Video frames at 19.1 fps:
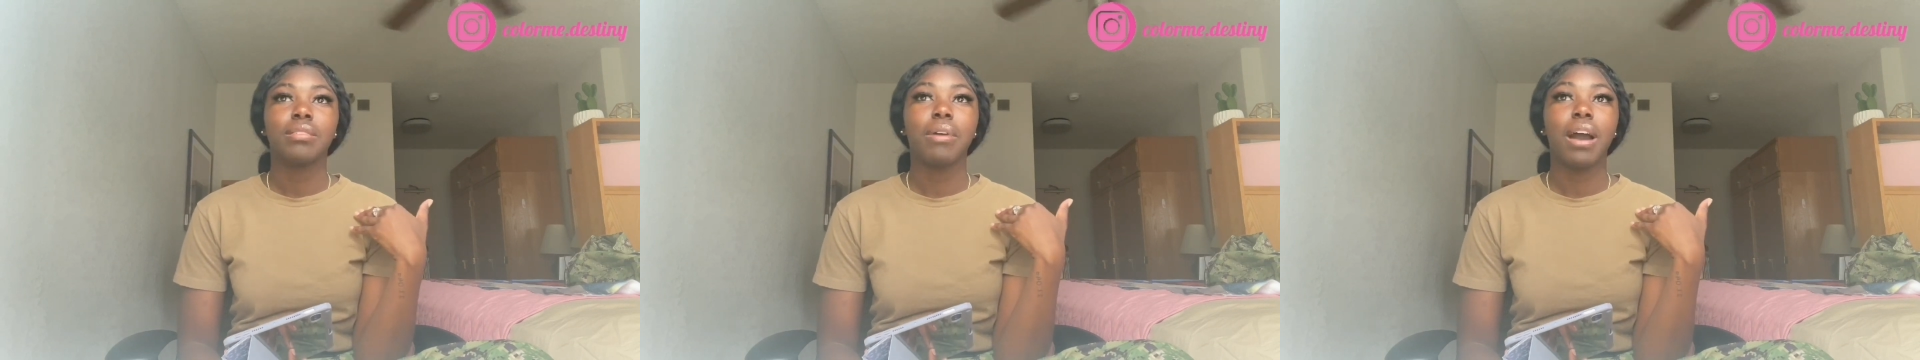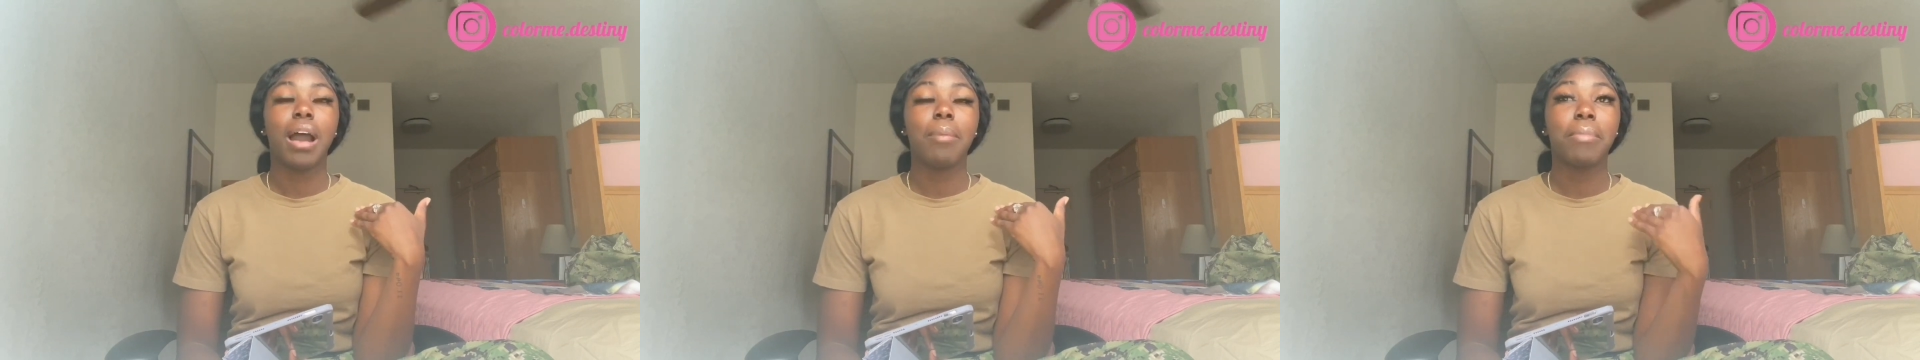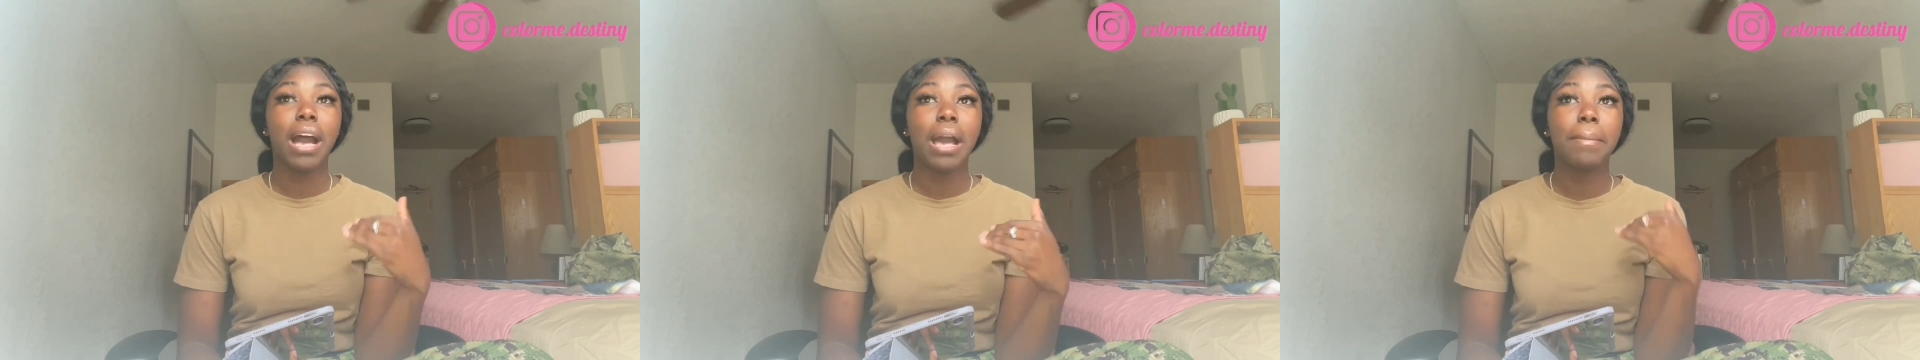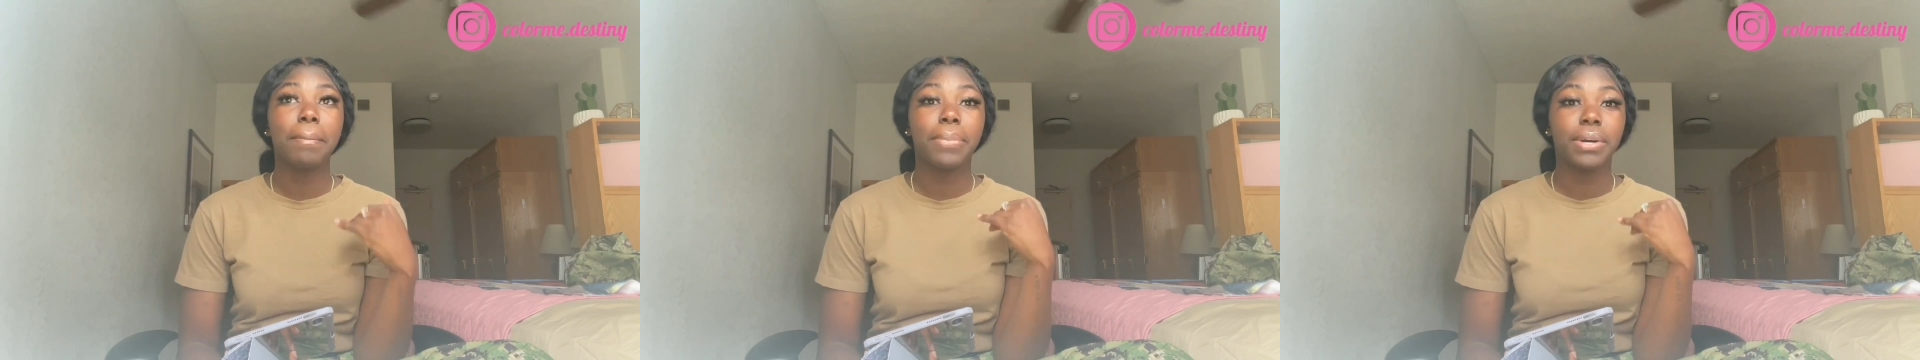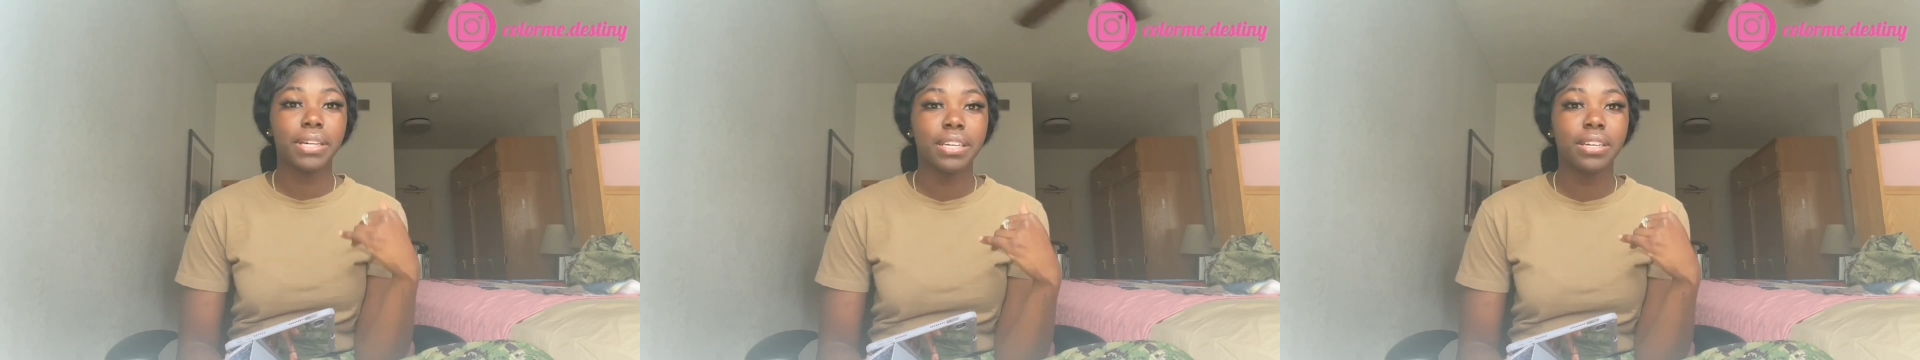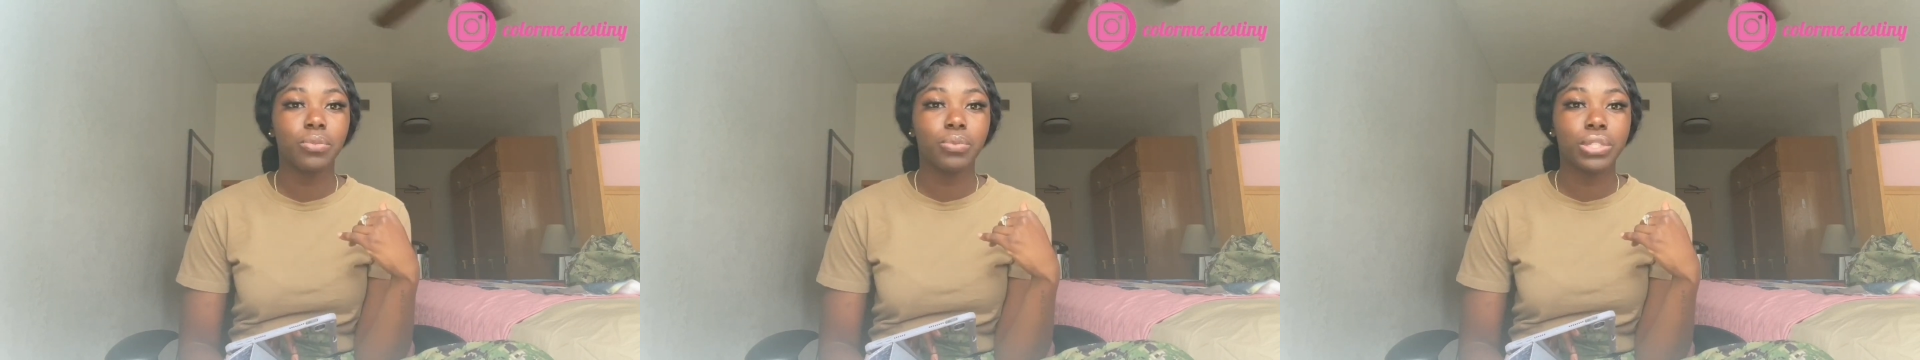uh, my
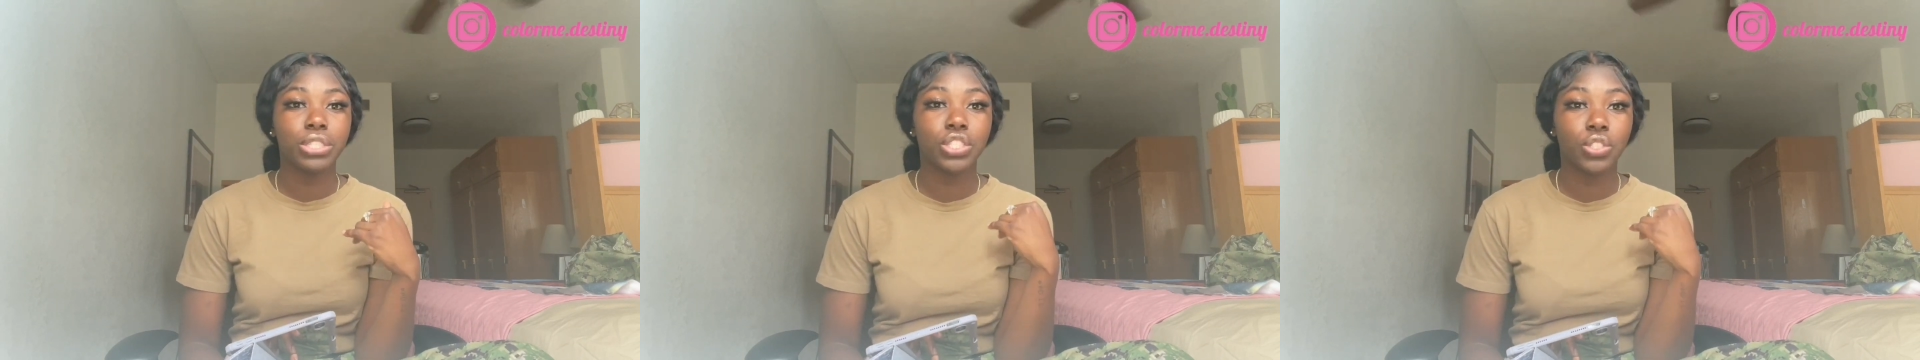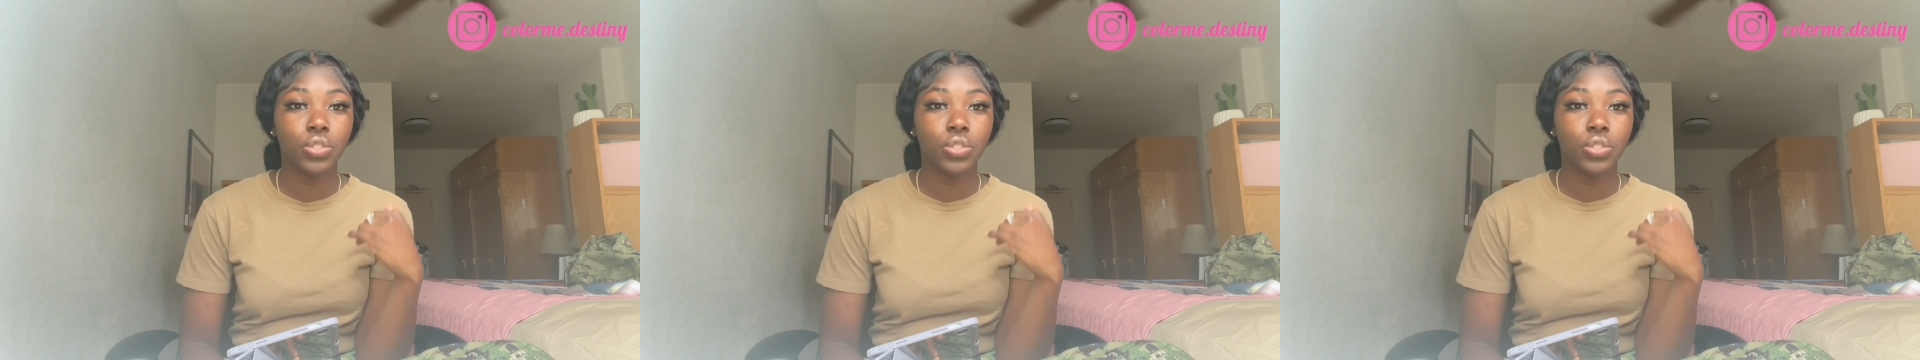butt was